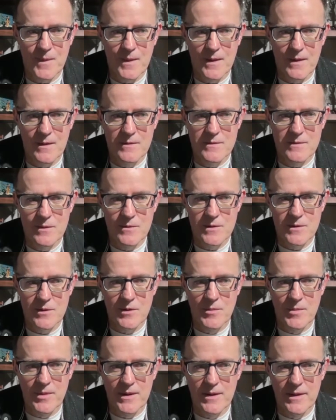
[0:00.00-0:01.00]
so it's going
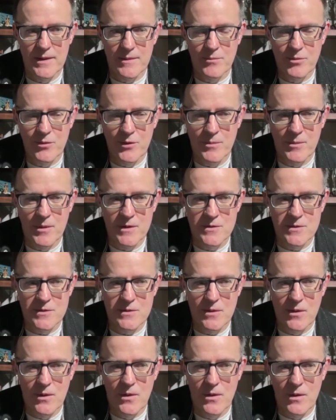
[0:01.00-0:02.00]
to be like pretty much
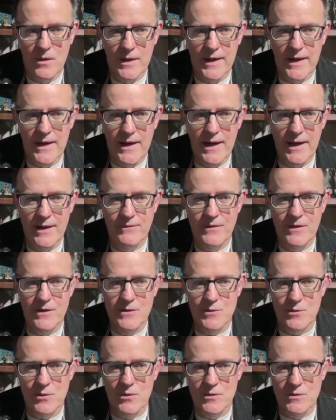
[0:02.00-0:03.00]
all AI
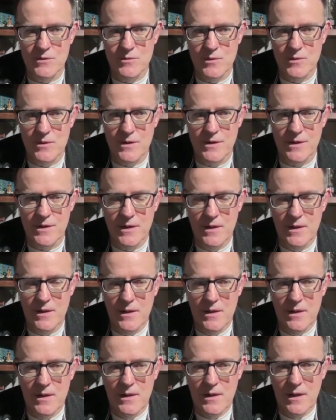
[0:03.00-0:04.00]
visuals with
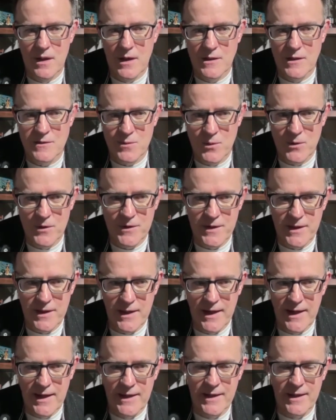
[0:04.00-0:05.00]
us working
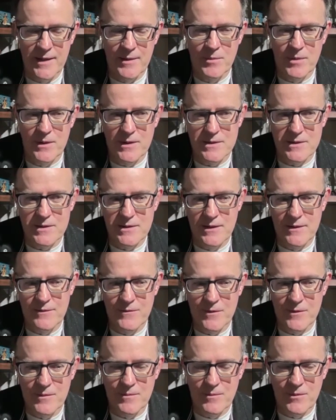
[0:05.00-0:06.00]
on it, but it's a
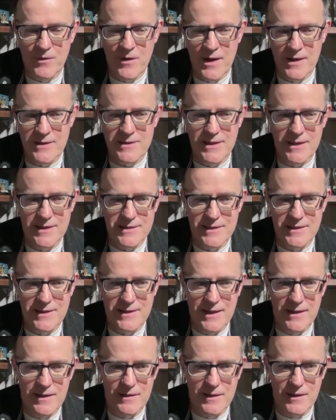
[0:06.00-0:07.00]
different process in
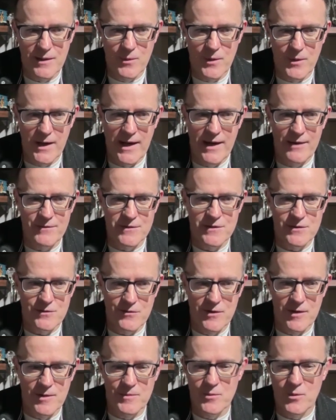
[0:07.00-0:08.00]
that, we have a
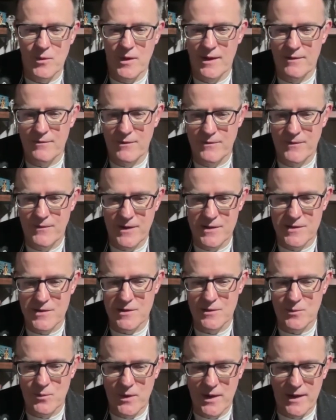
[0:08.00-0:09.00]
script, we have a
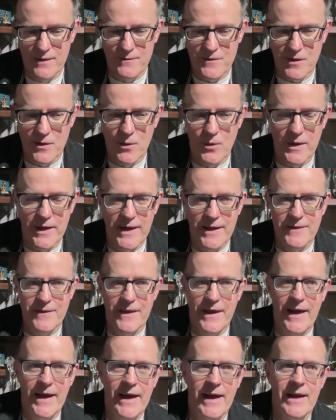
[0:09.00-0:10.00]
vision, we have to go get
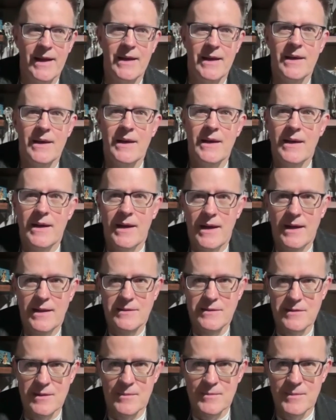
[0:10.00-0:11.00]
that.
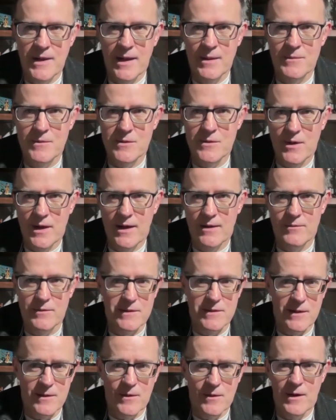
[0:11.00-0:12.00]
And sometimes you have what
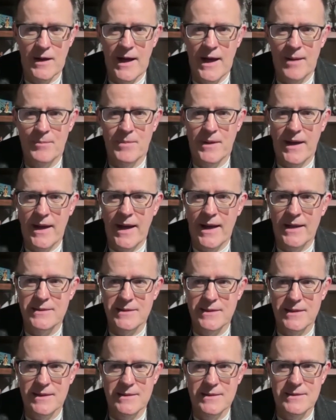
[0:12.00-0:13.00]
they call happy
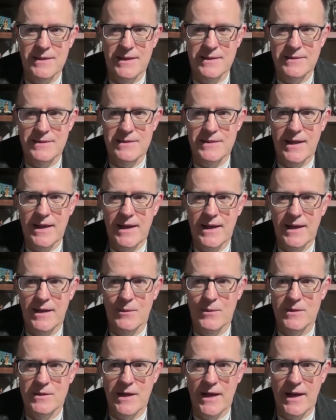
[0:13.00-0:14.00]
accidents on set,
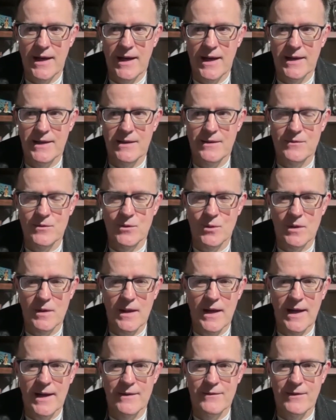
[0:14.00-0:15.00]
which AI gives you a
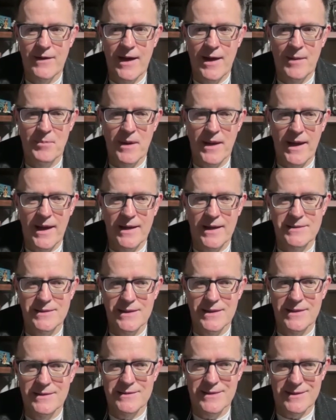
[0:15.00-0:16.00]
lot of happy
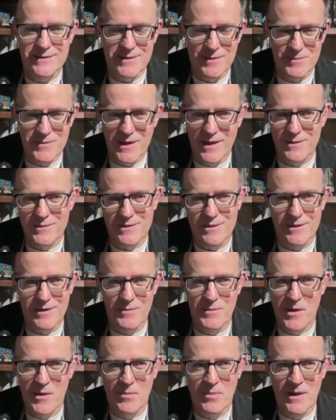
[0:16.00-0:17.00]
accidents. Like sometimes it'll
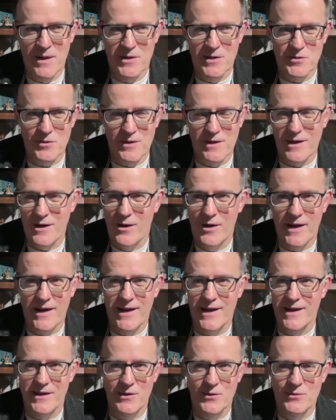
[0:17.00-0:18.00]
give me a picture like, oh, I
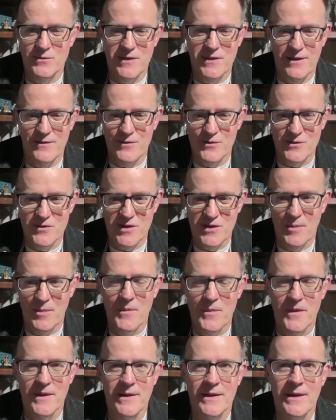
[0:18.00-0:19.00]
got to use that for
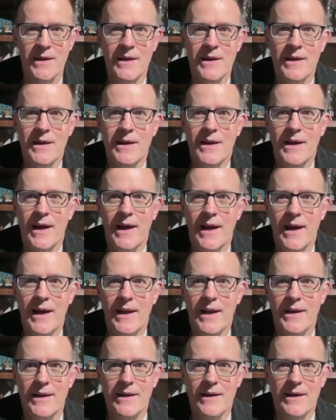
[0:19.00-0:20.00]
something. And